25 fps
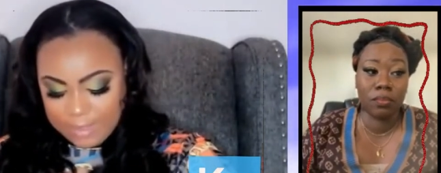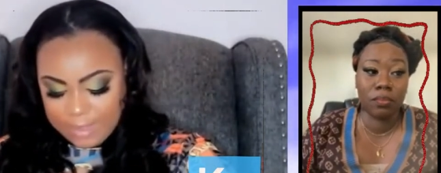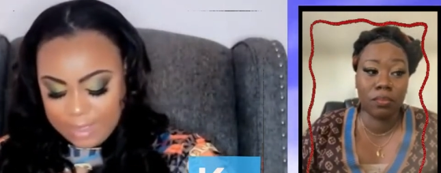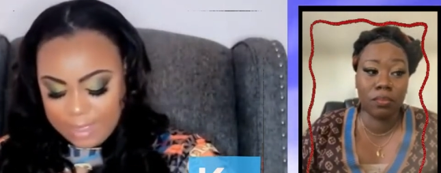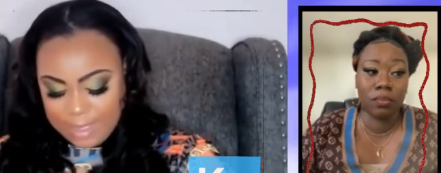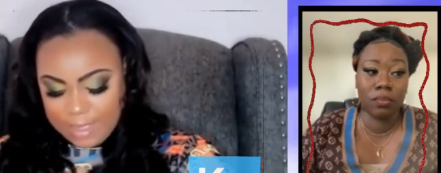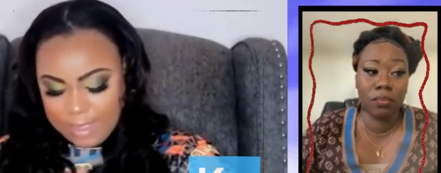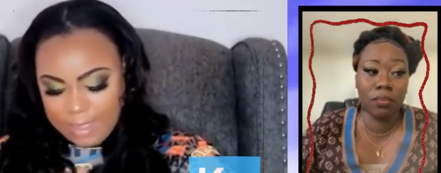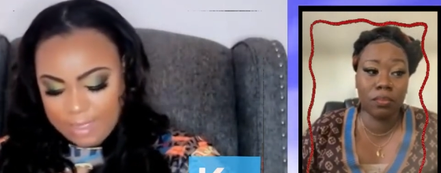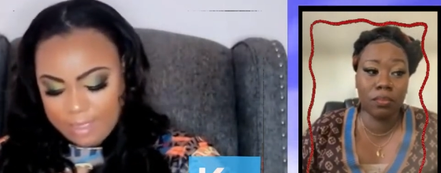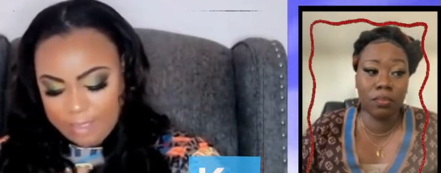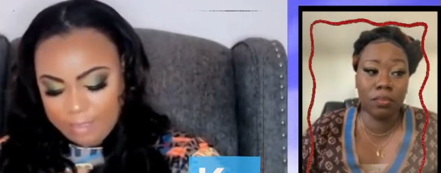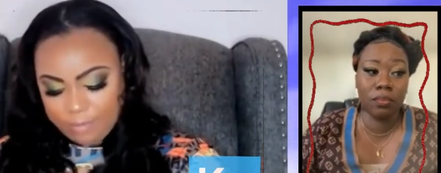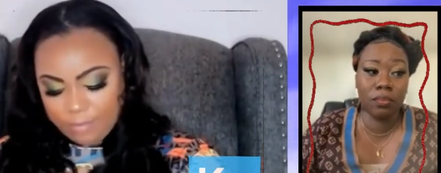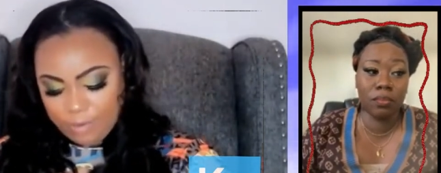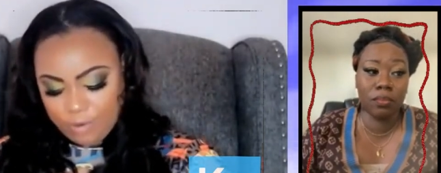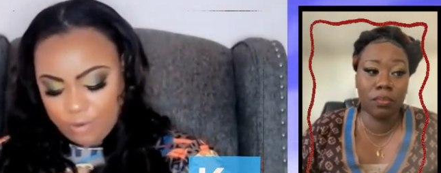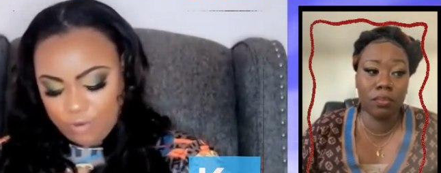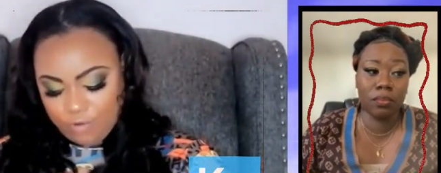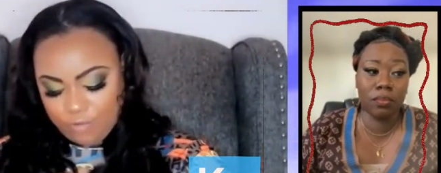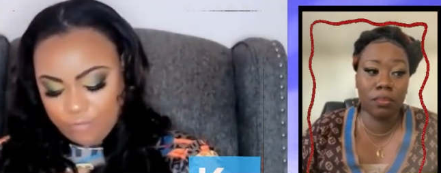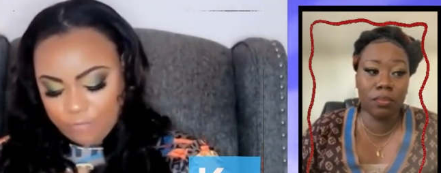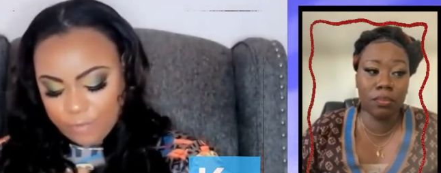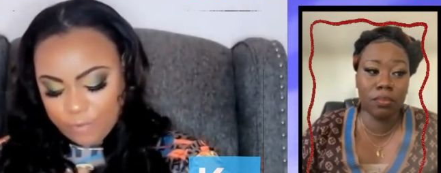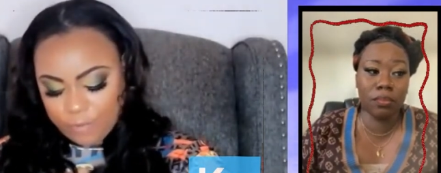Speaker 1: Um,
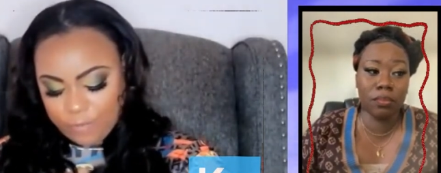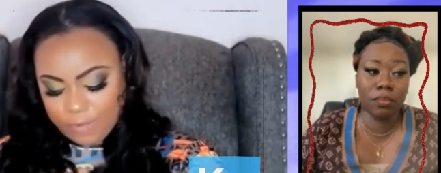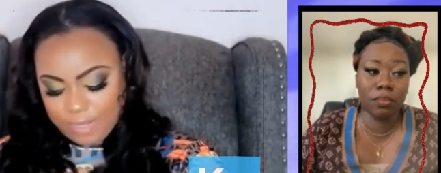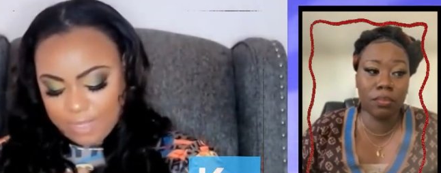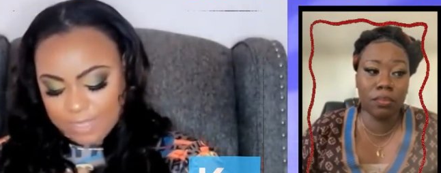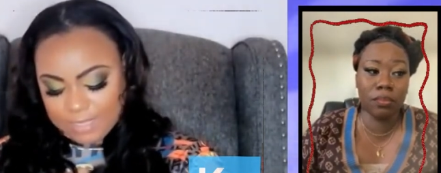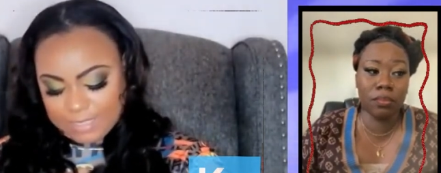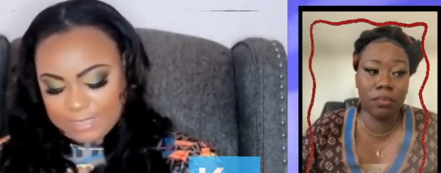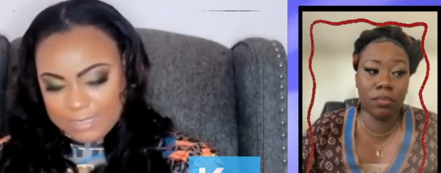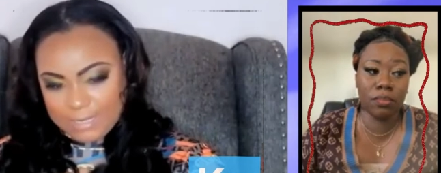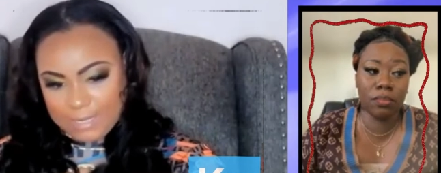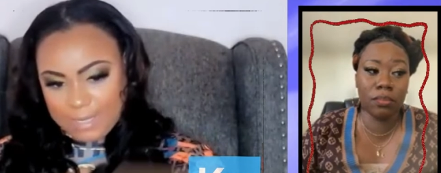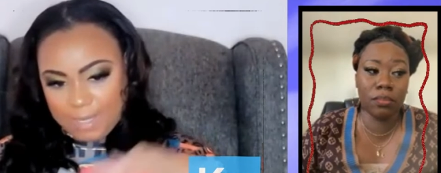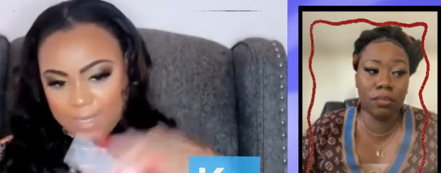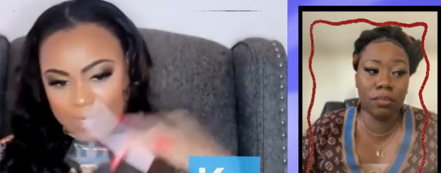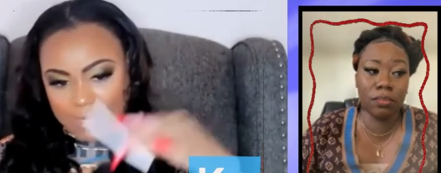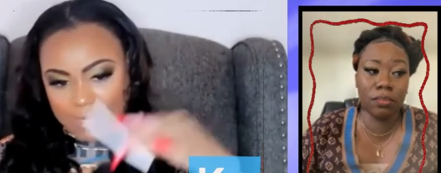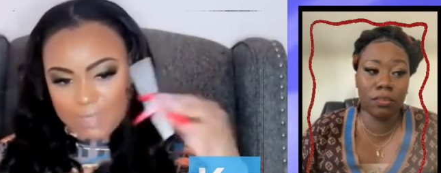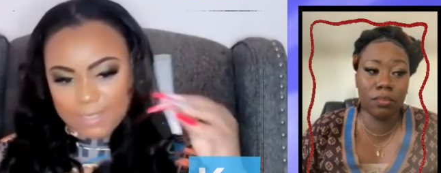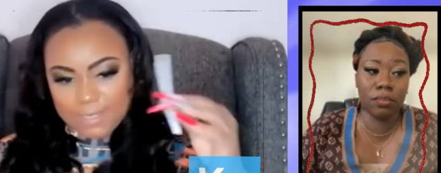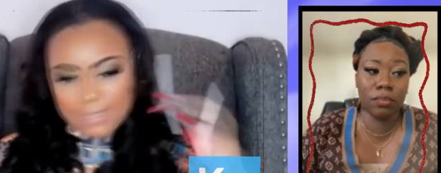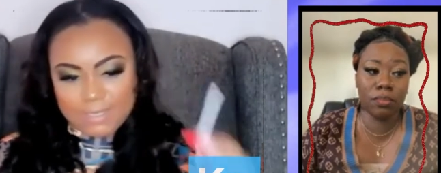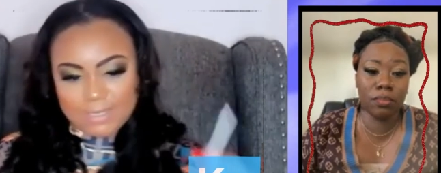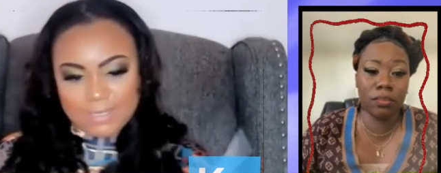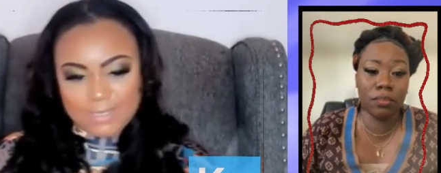who wrote into
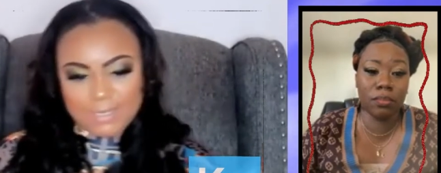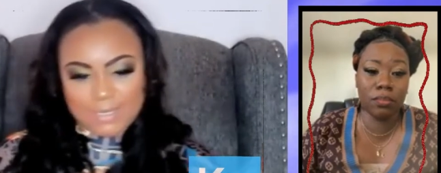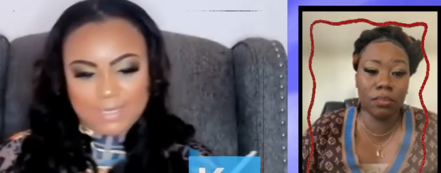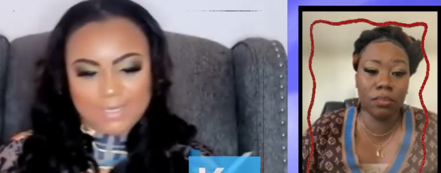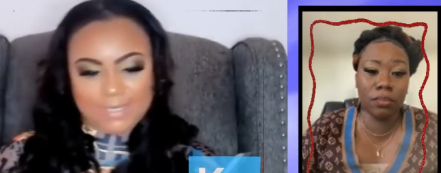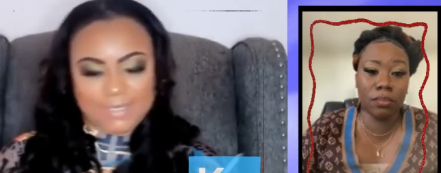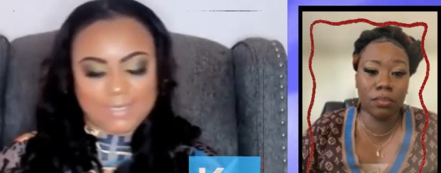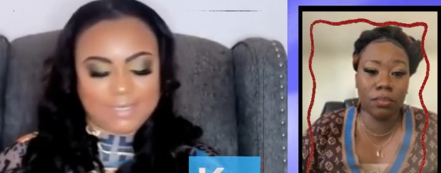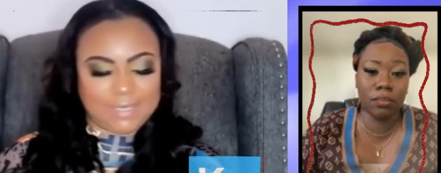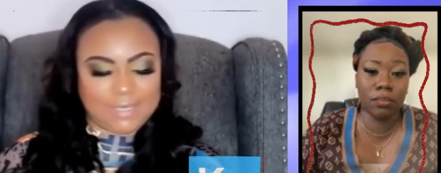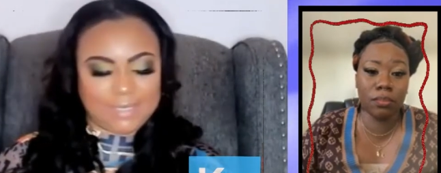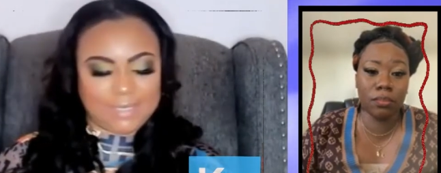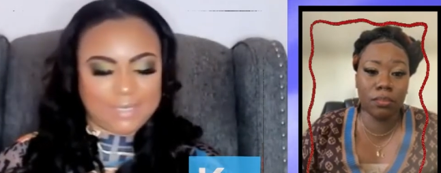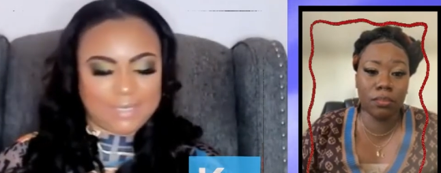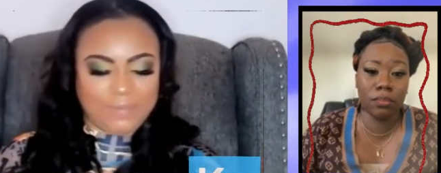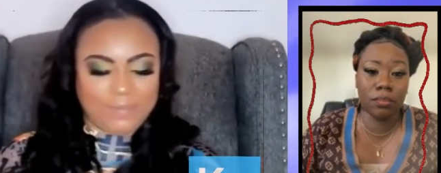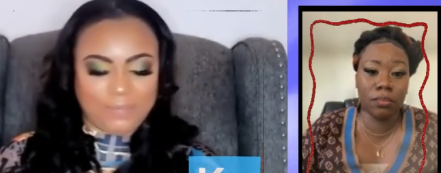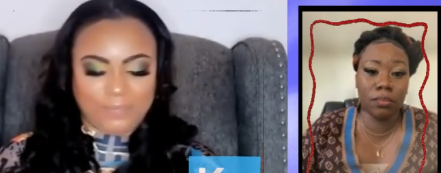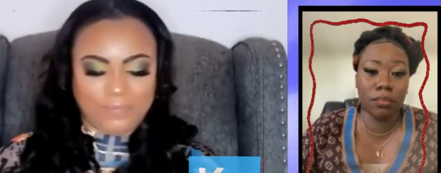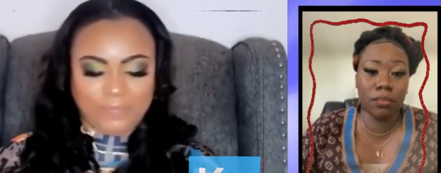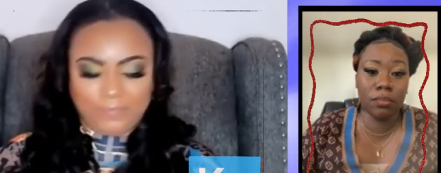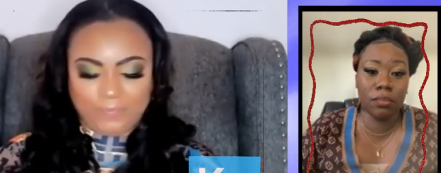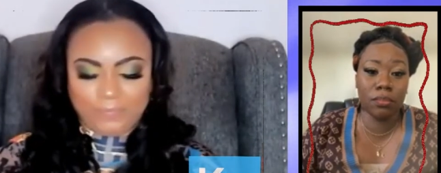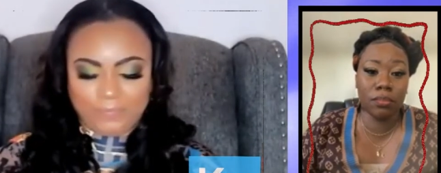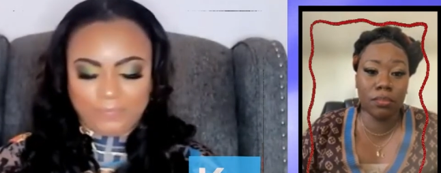us? Let's see.